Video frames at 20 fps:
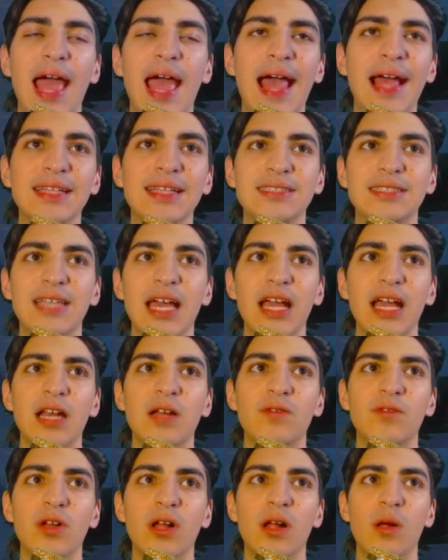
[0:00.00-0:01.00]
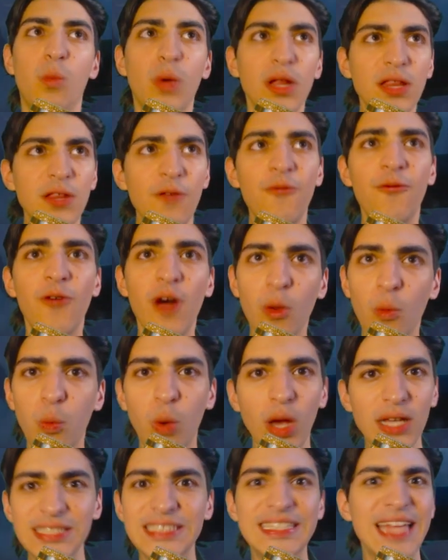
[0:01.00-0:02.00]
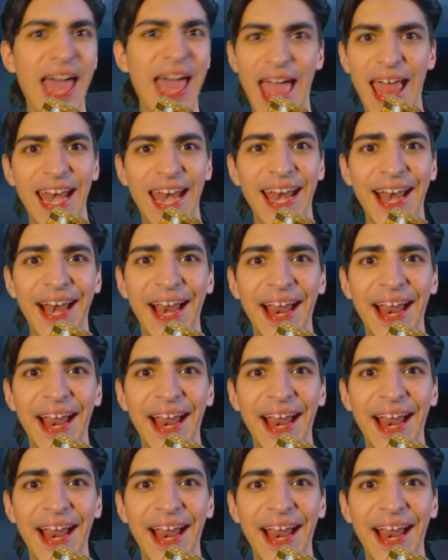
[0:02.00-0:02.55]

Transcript: And second of all, what the fuck was that?